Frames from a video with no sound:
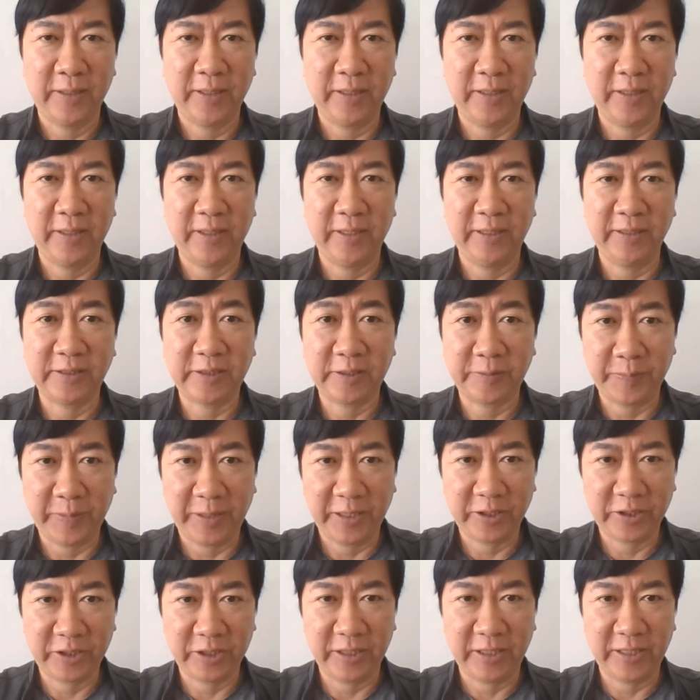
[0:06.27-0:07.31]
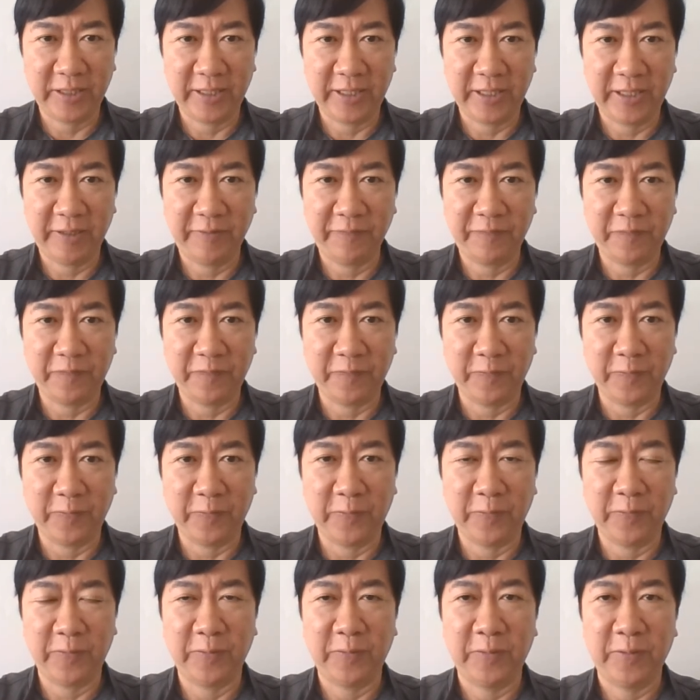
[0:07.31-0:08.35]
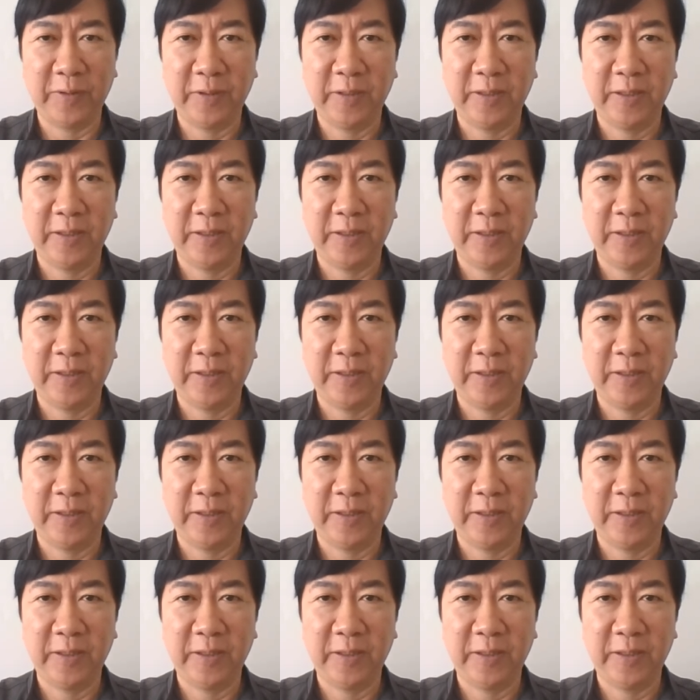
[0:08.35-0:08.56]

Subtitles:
especially for